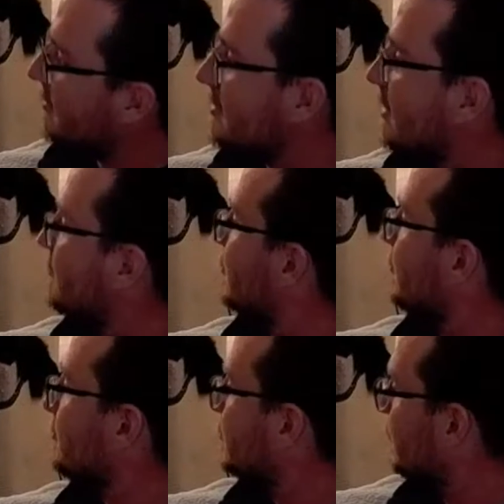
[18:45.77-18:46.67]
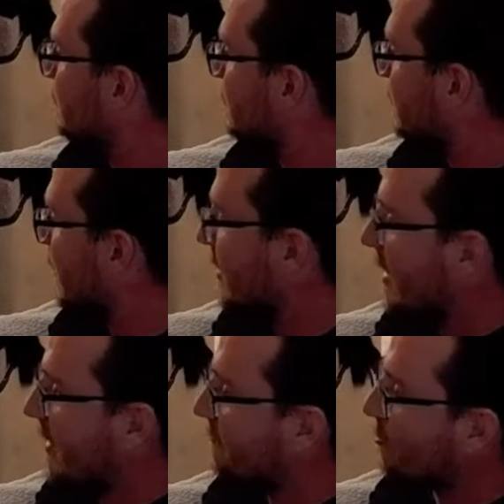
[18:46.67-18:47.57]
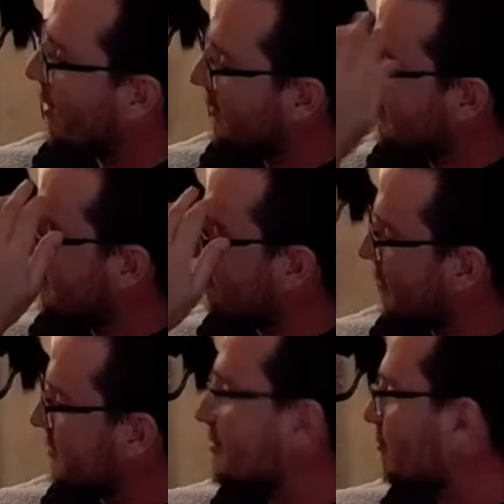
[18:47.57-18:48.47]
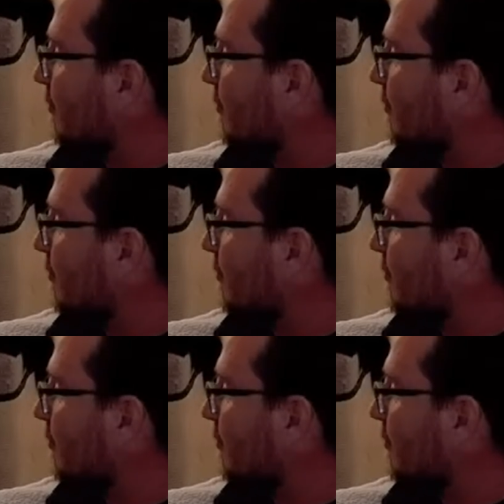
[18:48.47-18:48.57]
does he have two suits? And why does the rest of the